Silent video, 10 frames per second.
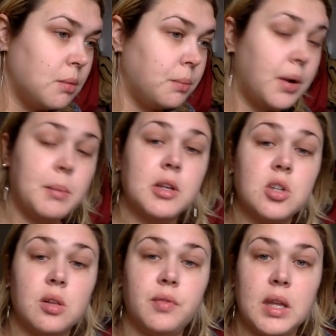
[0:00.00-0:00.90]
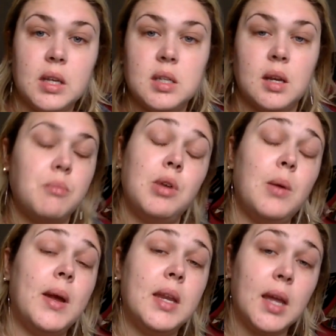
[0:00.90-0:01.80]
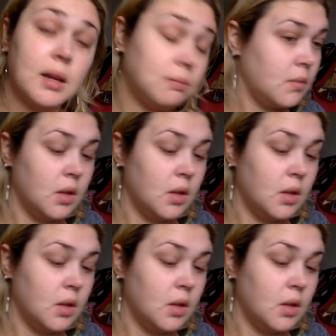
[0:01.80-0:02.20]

pretty much all faded and I'm really white again.